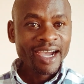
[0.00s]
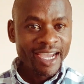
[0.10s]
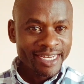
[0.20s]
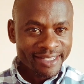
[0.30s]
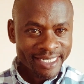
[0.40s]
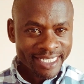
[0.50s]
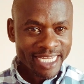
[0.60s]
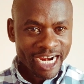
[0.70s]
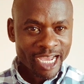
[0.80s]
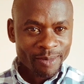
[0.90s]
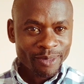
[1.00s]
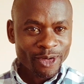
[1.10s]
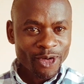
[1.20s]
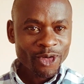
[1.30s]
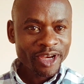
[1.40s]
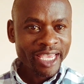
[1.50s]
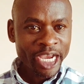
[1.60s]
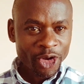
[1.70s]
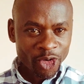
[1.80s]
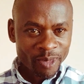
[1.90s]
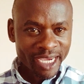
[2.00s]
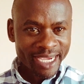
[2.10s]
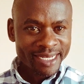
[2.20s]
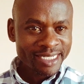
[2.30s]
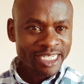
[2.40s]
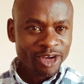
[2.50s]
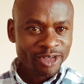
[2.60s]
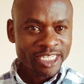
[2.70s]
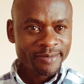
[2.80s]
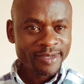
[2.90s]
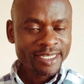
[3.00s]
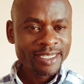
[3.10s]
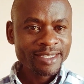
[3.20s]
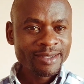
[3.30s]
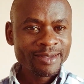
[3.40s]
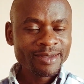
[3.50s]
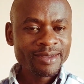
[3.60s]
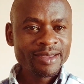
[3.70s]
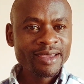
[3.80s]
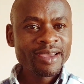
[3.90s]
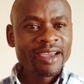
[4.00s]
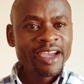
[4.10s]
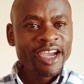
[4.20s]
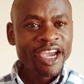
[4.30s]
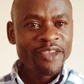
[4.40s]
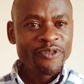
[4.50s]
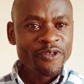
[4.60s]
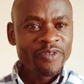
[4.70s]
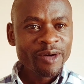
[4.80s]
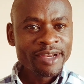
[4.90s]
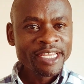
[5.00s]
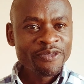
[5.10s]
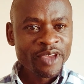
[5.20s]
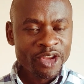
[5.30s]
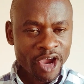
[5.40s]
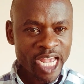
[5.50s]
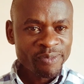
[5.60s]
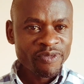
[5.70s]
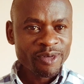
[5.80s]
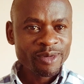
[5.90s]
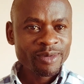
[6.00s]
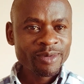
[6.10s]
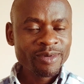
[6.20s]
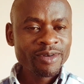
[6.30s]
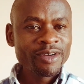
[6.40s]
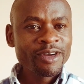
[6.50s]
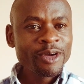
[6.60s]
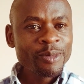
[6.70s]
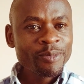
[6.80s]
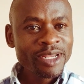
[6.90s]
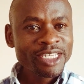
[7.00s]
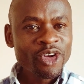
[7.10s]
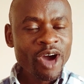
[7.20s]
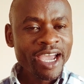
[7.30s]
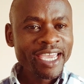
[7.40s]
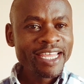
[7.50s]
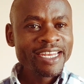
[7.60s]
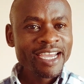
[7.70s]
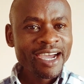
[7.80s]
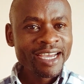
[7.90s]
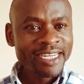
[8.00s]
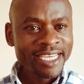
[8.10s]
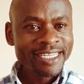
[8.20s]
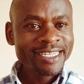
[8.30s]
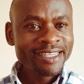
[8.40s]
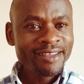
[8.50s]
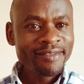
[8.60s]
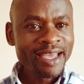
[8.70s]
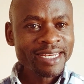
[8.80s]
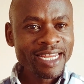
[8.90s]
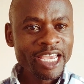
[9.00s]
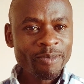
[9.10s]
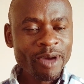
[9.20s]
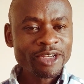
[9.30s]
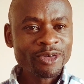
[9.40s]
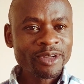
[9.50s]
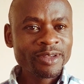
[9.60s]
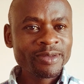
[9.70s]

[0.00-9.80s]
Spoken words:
And this is a wrap on economic entity concept. If you found this video helpful, please go ahead and hit that like button.